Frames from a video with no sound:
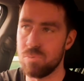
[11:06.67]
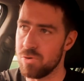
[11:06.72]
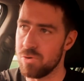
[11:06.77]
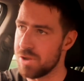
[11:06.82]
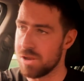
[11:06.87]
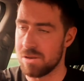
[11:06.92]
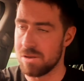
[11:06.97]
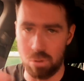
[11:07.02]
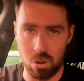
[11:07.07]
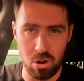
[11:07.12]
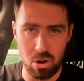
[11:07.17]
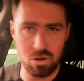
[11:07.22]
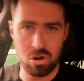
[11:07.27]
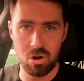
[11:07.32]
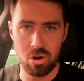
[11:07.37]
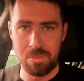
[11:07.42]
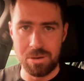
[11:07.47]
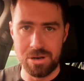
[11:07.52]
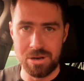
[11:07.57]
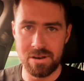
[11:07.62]
but there's more
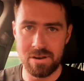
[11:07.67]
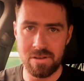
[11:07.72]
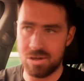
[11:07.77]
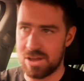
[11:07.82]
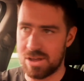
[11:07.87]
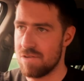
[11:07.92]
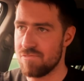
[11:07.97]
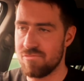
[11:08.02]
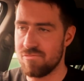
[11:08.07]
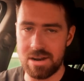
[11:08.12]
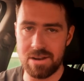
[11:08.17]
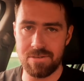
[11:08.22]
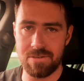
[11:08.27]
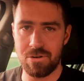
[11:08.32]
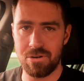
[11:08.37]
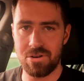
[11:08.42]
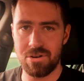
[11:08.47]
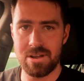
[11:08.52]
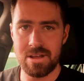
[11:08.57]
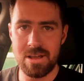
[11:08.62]
coming, so get ready
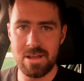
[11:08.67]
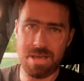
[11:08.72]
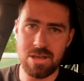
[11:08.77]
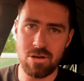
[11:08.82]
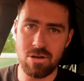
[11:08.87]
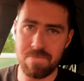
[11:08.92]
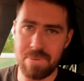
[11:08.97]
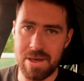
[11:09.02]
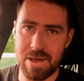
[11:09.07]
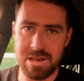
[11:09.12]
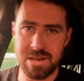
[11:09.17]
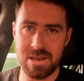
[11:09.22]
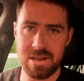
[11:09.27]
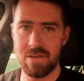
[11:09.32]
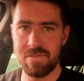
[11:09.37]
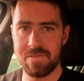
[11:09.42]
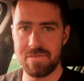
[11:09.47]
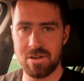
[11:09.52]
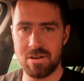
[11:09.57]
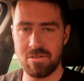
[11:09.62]
for it. Be your best
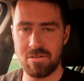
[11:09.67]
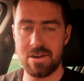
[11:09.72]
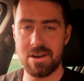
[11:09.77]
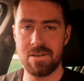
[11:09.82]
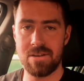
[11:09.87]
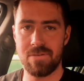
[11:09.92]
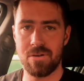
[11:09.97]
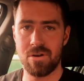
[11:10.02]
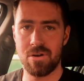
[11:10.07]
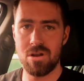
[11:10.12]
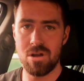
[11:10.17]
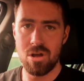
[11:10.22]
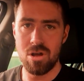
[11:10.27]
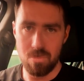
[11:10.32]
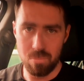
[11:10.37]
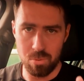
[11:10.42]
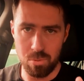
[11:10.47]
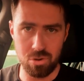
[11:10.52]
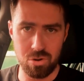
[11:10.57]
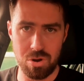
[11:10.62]
self so you're ready for it.
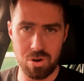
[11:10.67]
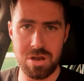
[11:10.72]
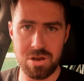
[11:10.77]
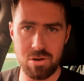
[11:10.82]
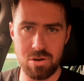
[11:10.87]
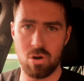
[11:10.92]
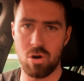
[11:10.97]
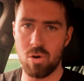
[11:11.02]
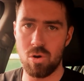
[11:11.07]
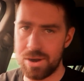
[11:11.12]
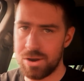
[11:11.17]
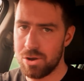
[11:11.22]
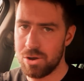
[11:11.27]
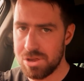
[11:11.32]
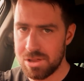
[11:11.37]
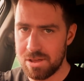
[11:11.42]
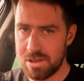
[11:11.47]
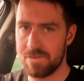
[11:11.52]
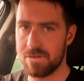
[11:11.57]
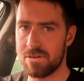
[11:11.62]
But just know, when
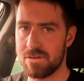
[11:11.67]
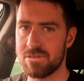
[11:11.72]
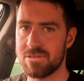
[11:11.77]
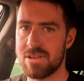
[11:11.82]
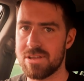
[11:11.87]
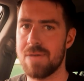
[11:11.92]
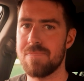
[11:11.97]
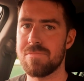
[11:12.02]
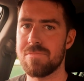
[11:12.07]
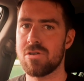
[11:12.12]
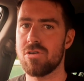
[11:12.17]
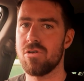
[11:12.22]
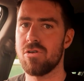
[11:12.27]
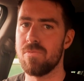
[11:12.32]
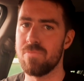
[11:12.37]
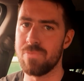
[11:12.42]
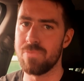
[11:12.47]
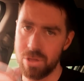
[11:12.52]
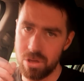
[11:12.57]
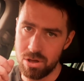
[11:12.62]
those difficult times
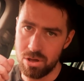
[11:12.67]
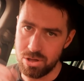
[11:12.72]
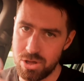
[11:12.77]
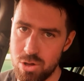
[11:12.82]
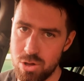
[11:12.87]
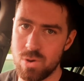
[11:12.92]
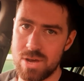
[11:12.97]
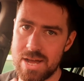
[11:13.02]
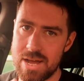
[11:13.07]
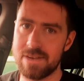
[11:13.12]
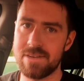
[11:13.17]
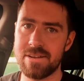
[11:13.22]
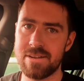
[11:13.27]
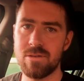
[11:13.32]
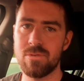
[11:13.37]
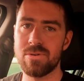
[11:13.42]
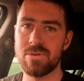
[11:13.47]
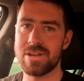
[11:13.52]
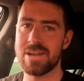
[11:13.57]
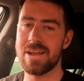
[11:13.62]
come, you can
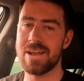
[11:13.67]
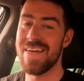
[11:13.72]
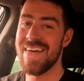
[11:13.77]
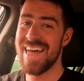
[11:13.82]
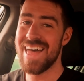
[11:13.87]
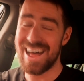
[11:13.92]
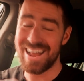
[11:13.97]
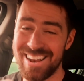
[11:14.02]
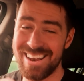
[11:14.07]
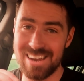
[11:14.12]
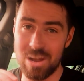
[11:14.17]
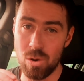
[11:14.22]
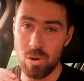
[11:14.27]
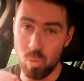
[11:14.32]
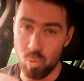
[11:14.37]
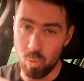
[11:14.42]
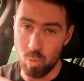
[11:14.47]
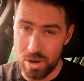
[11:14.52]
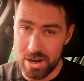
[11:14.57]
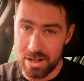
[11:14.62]
deal with it, and it
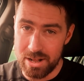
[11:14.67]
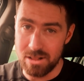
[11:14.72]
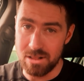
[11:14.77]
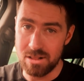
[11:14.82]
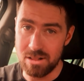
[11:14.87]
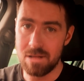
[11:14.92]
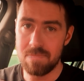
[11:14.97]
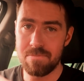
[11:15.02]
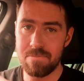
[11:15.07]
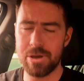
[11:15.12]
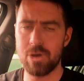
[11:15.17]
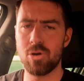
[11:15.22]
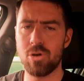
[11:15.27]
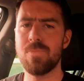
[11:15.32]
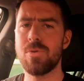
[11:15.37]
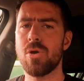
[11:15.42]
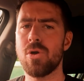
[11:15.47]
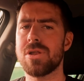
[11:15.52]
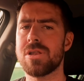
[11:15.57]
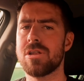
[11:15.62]
will
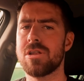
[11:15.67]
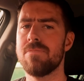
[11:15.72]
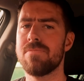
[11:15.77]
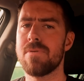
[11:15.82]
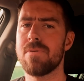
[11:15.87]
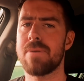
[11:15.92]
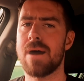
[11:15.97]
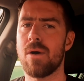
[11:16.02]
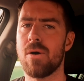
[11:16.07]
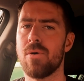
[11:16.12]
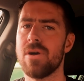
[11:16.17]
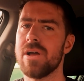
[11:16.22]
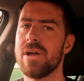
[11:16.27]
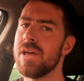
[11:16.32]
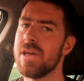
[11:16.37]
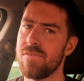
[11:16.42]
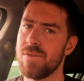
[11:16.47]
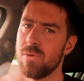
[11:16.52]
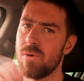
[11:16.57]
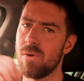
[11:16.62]
become your superpower
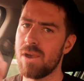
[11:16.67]
if you